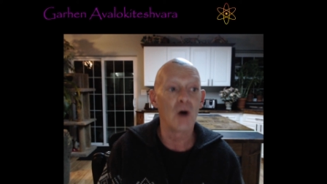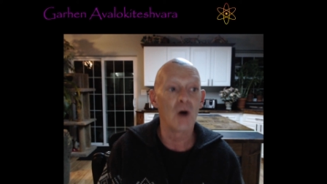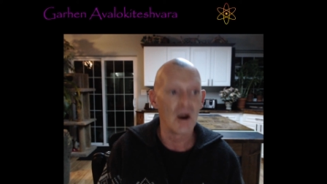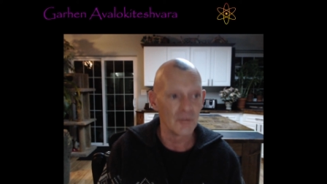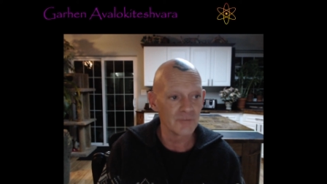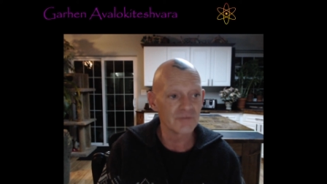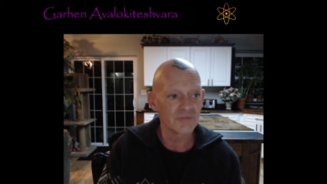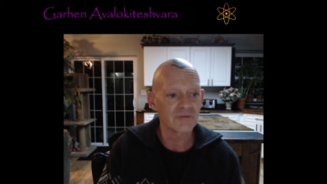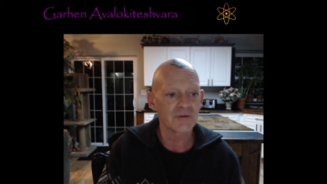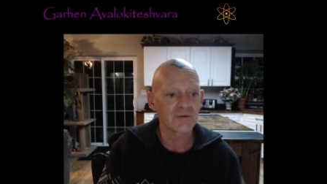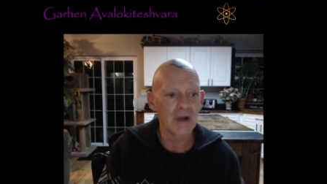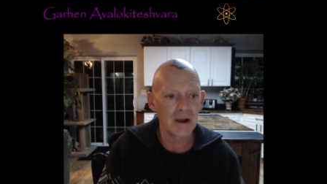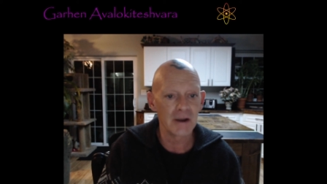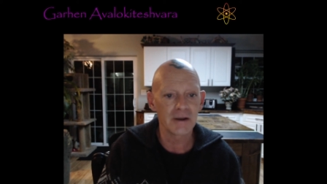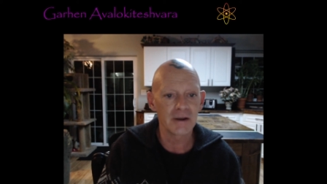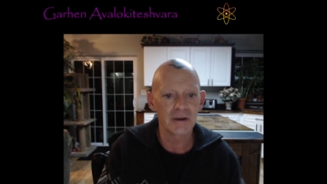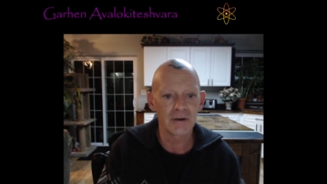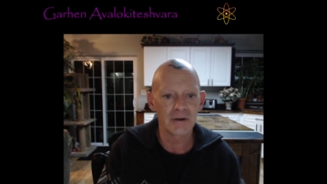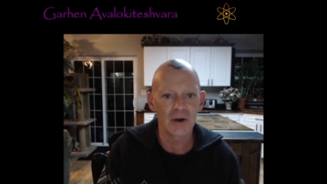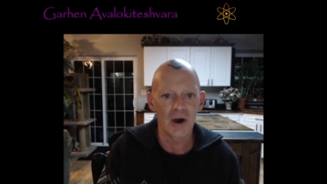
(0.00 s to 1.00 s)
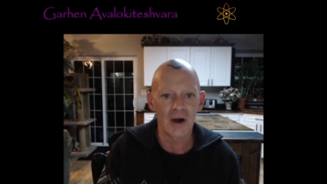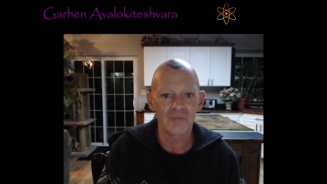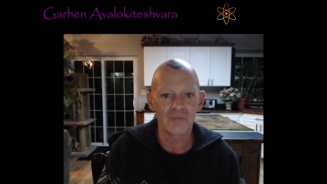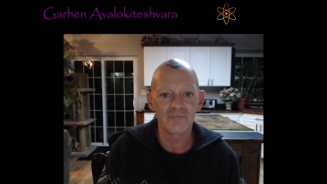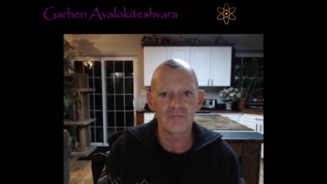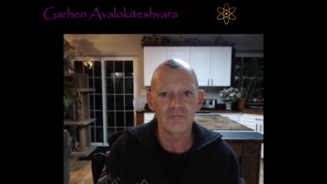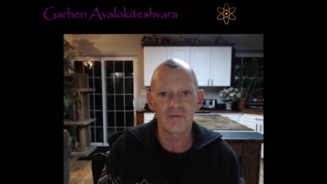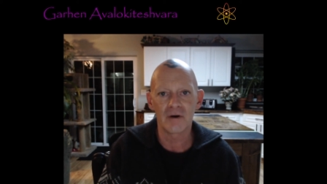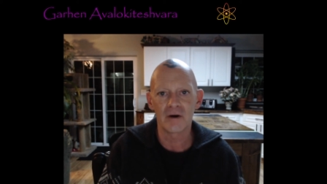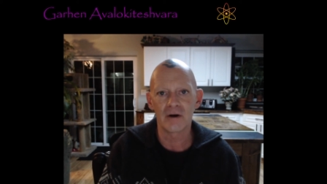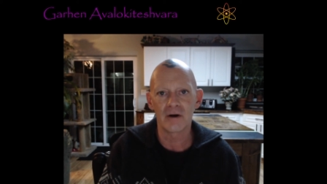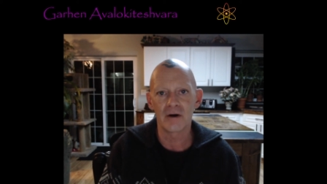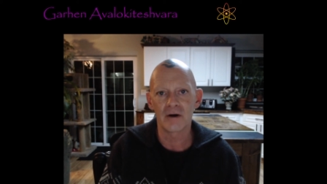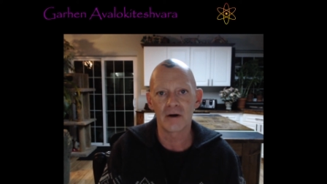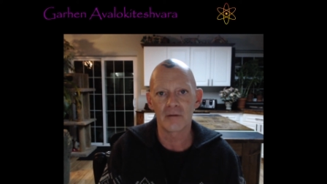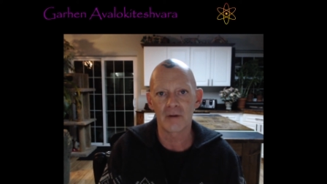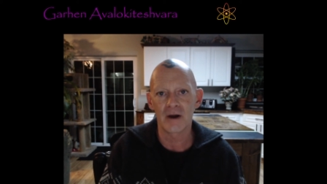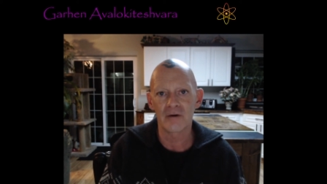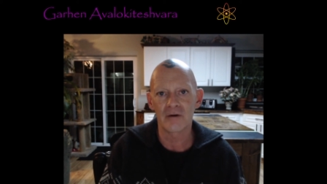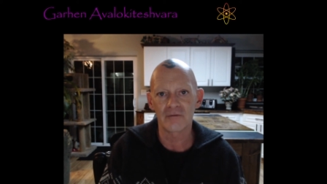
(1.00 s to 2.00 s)
was tying it off uh,
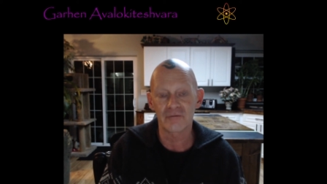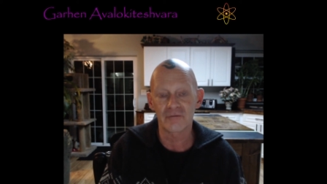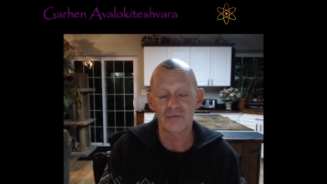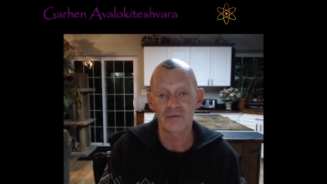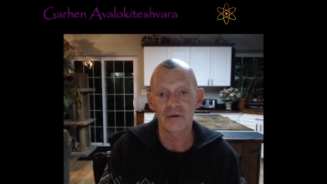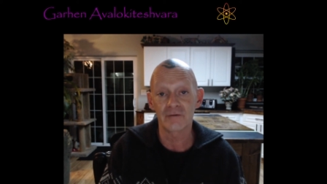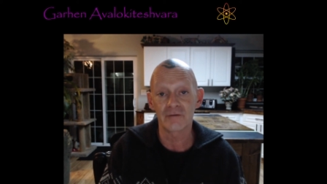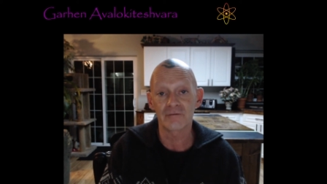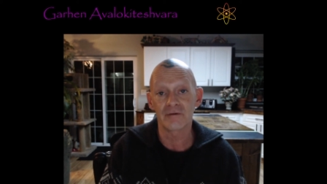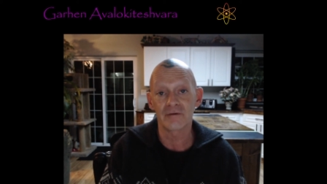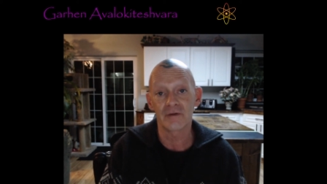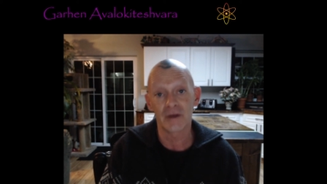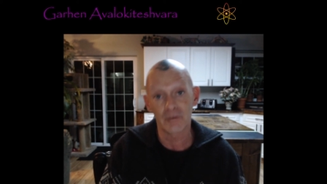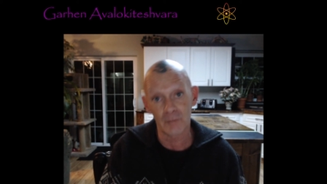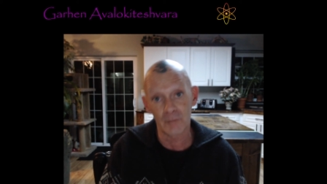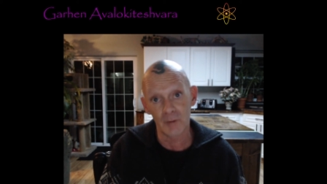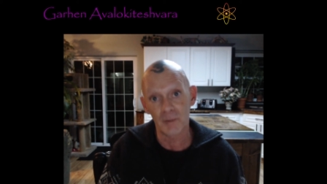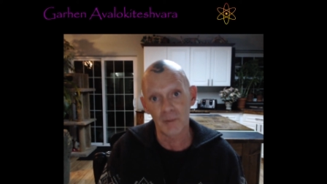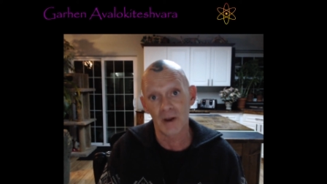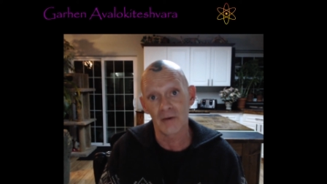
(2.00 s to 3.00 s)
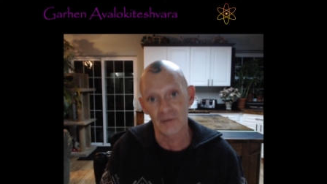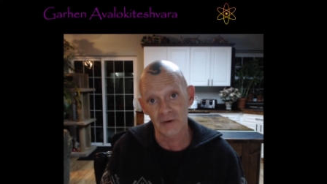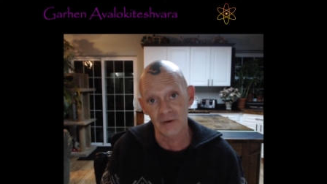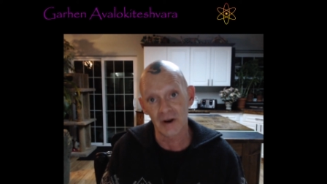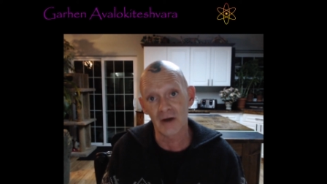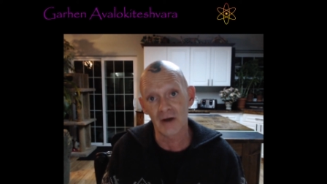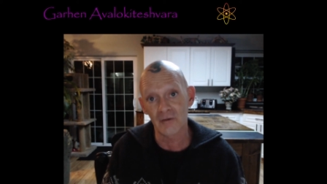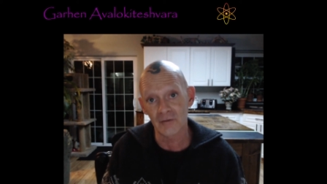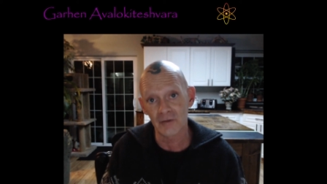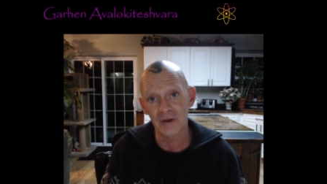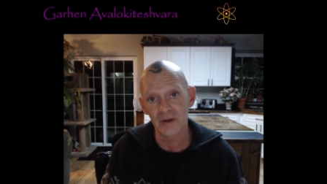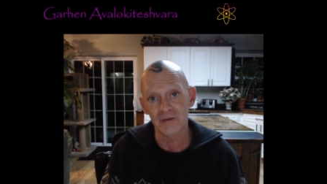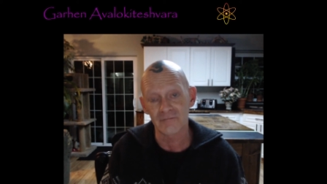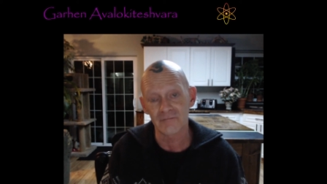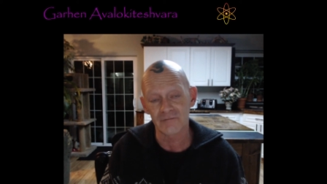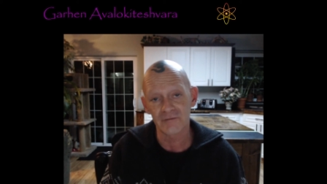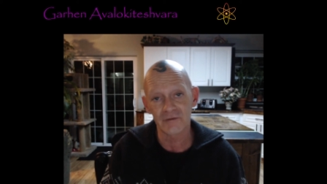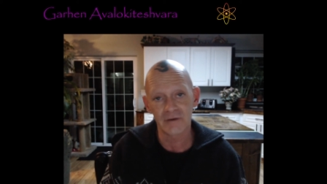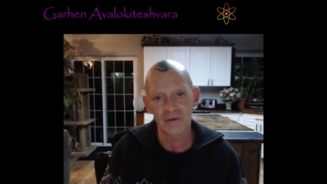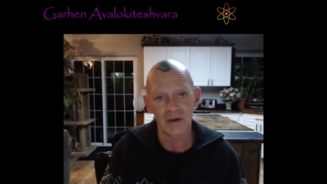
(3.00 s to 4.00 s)
around trees and then rappelling down
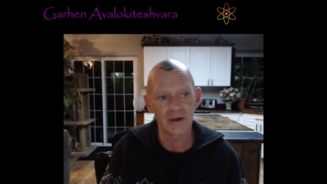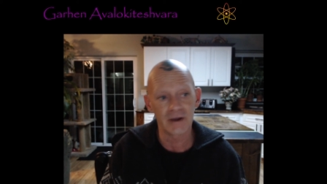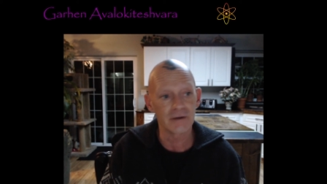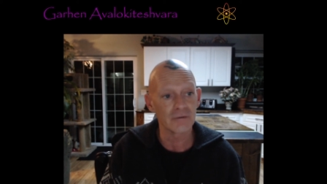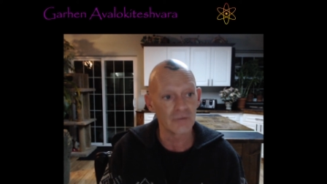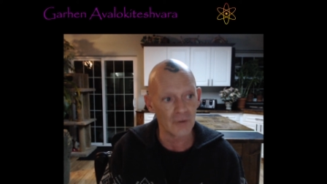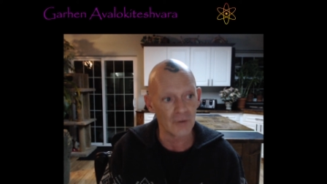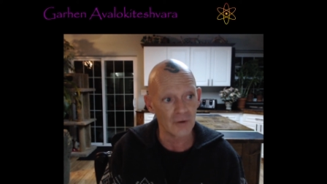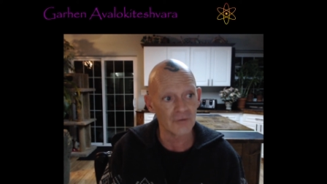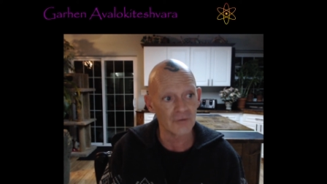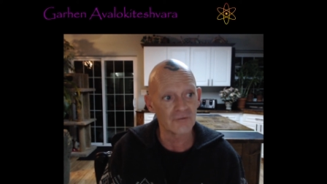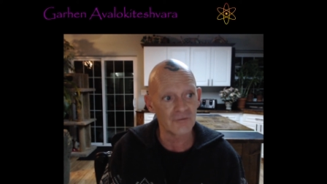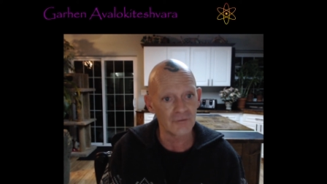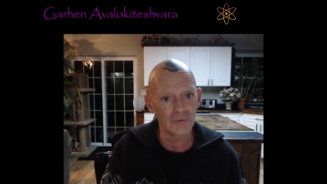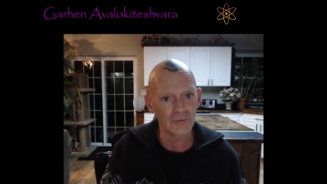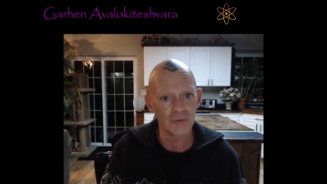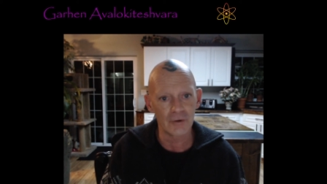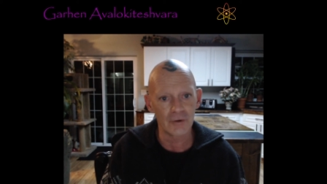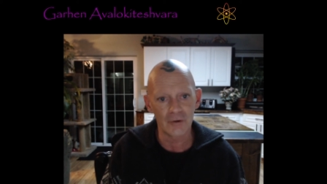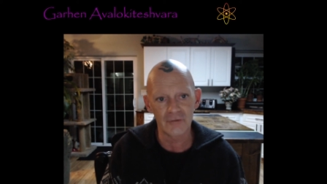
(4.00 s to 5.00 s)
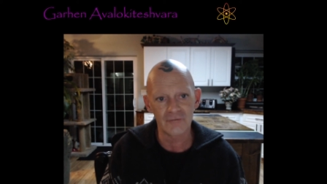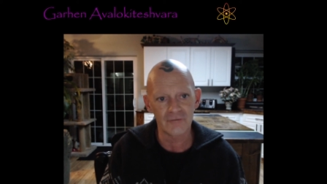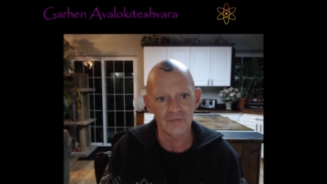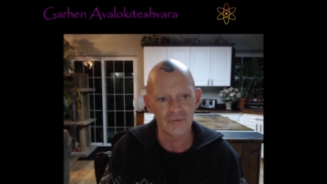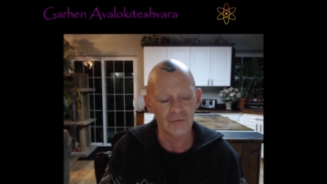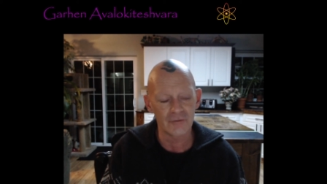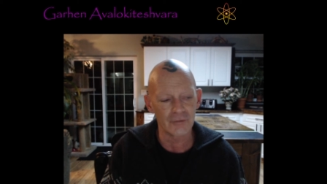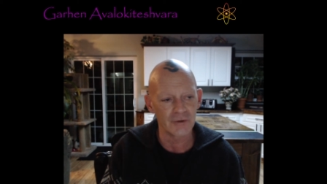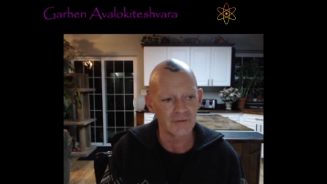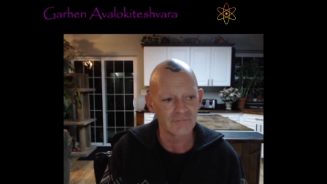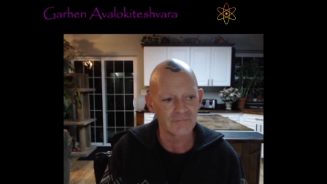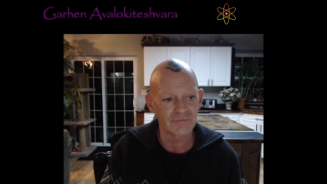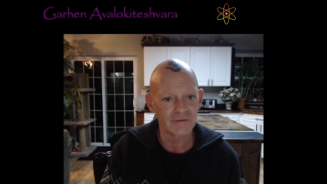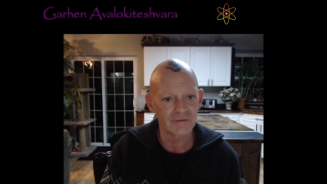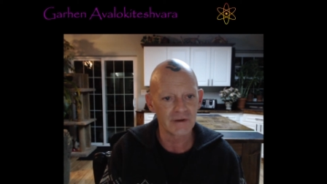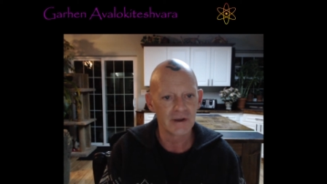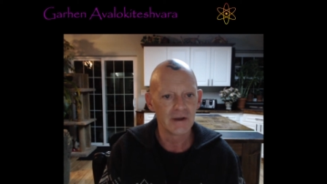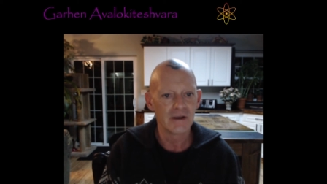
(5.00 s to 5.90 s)
cliffs and larger and larger cliffs.